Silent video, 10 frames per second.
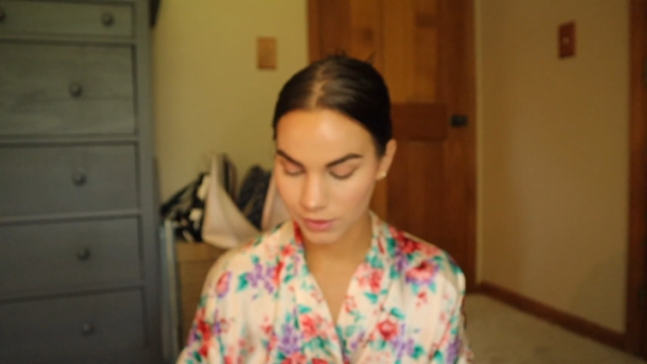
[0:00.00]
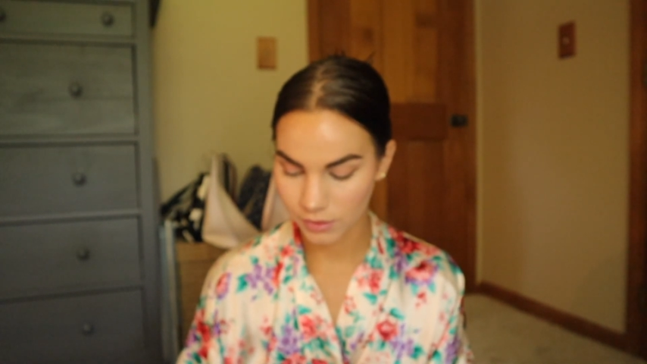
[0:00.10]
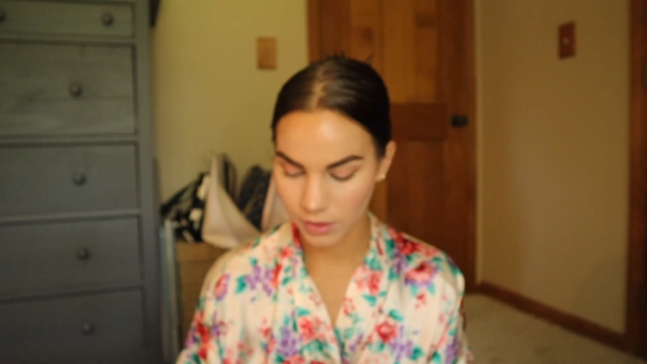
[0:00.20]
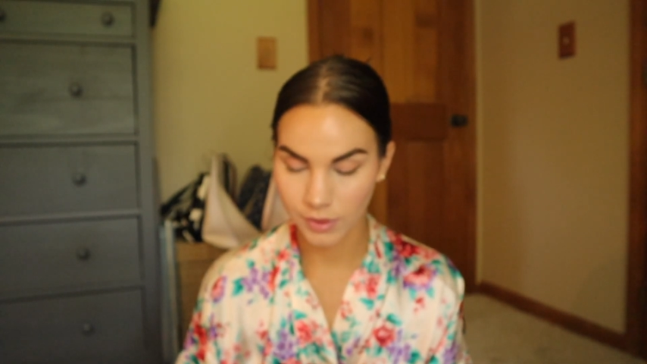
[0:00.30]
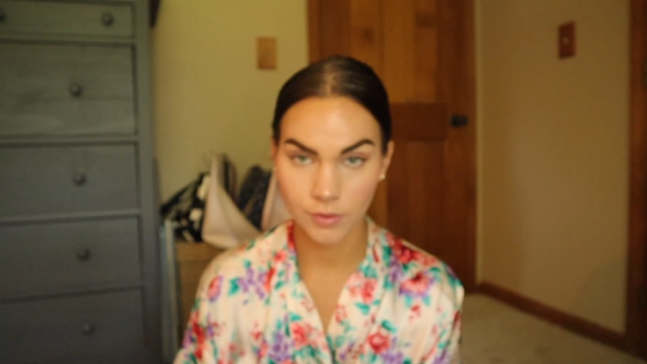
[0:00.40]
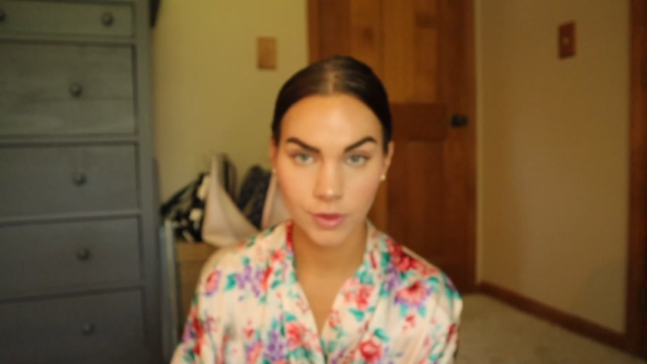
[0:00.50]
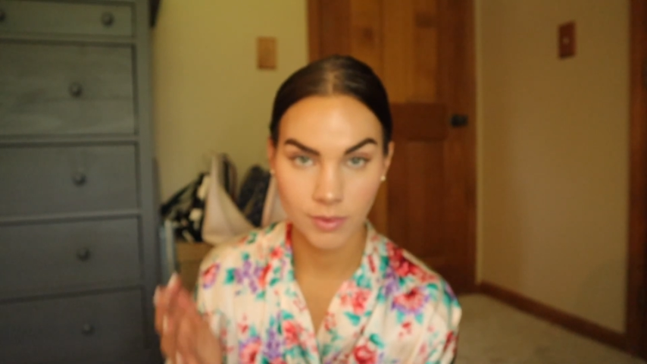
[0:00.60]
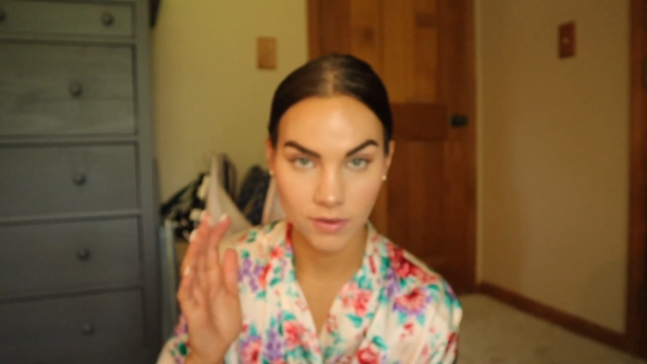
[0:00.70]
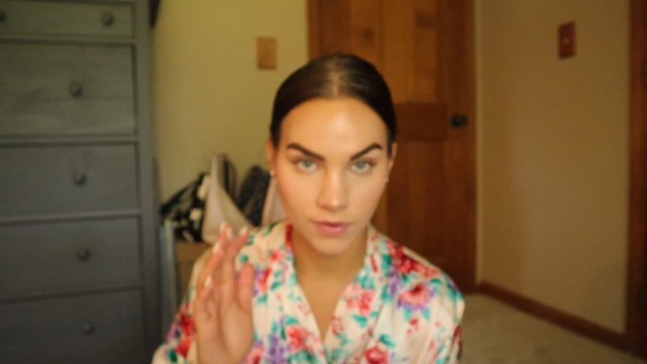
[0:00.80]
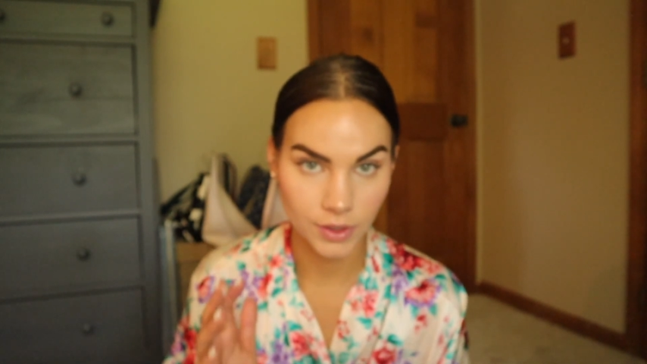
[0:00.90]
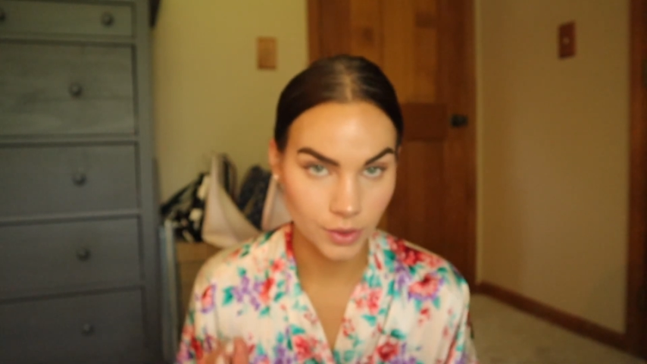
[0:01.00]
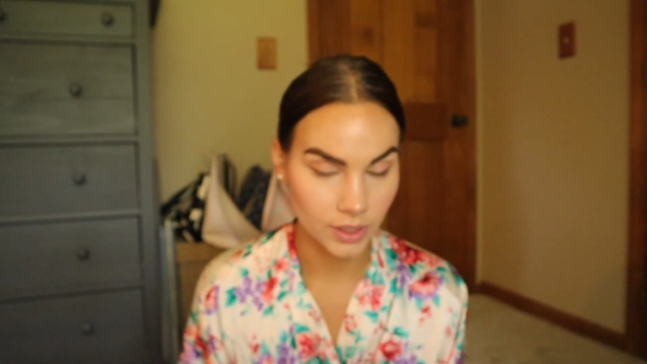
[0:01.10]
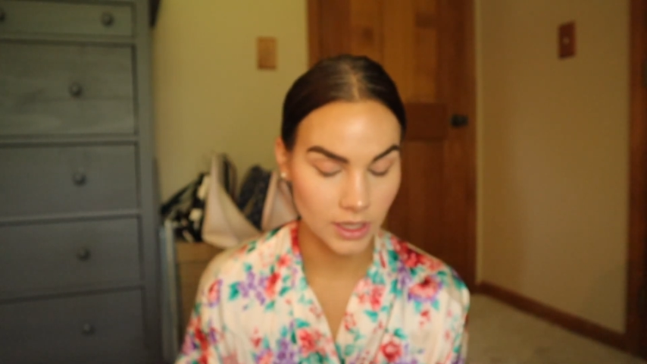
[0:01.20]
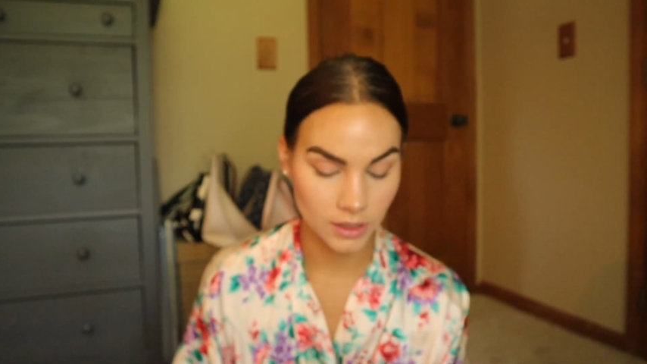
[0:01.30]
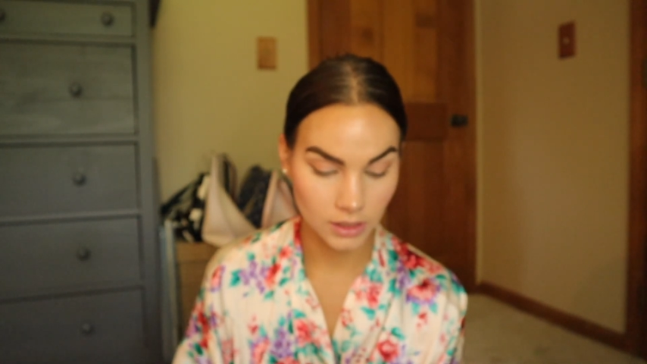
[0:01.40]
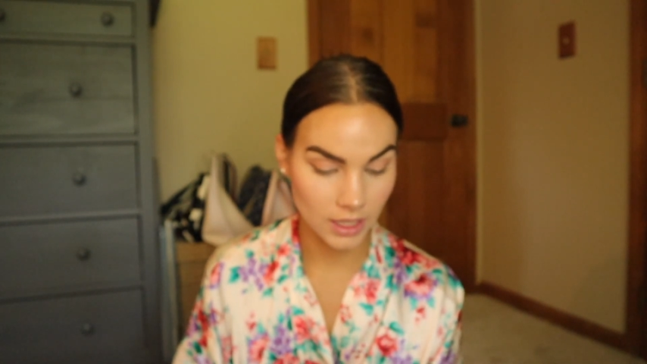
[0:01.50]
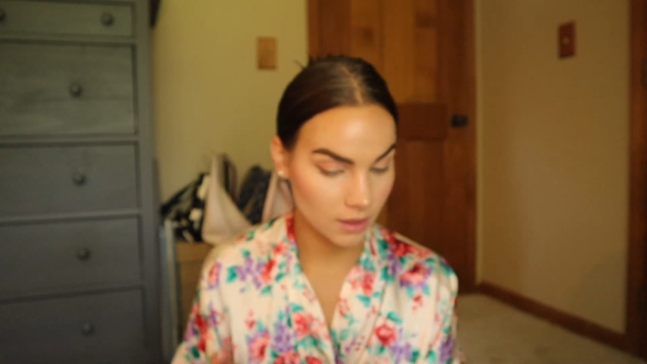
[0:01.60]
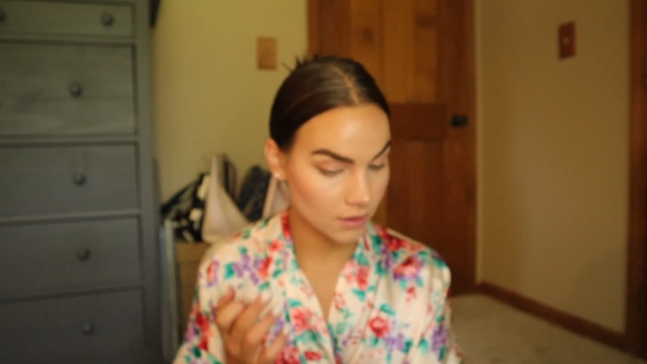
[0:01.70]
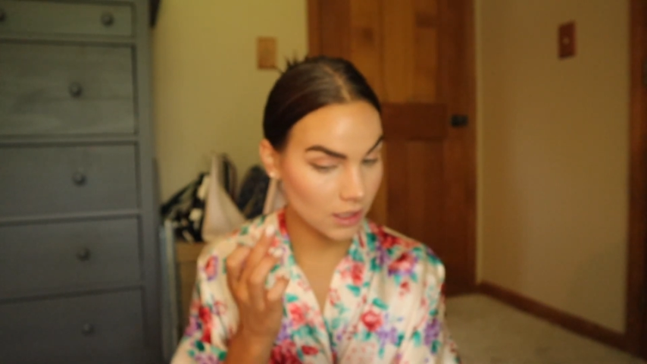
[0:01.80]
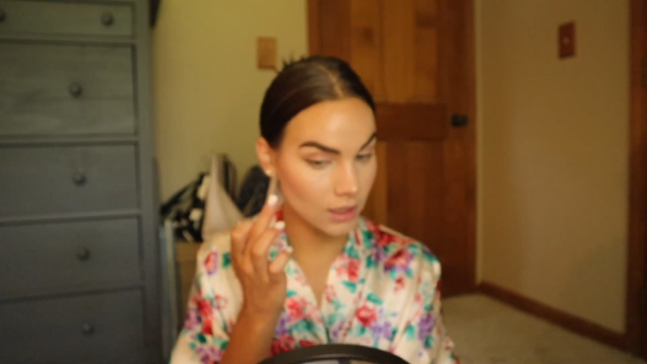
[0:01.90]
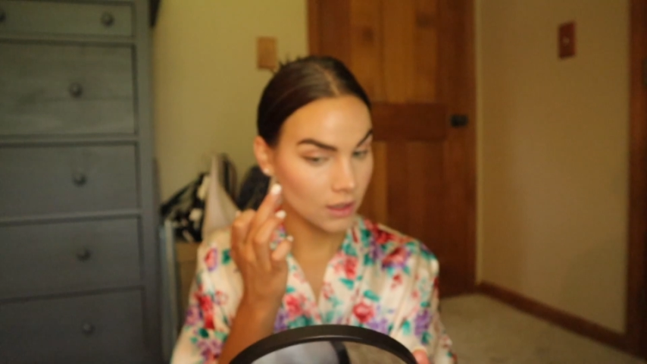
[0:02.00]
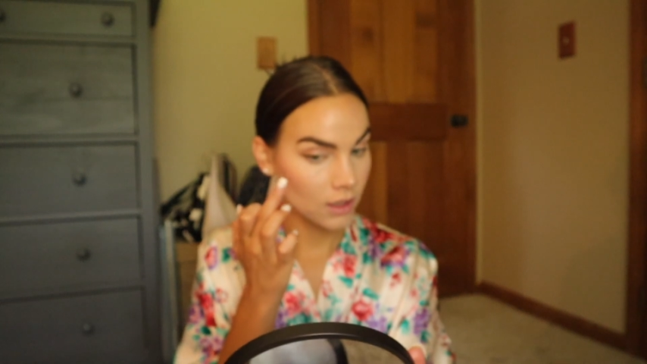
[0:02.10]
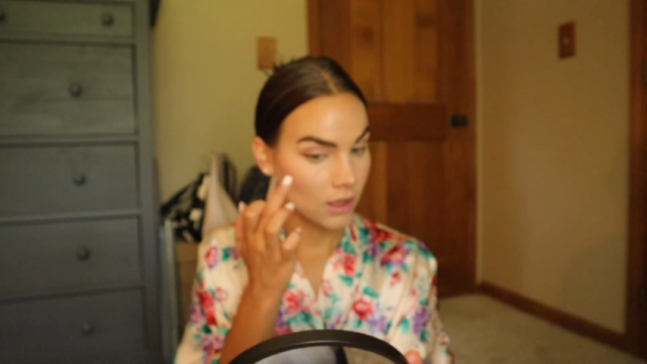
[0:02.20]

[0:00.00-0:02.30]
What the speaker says: to go in with my finger again lightly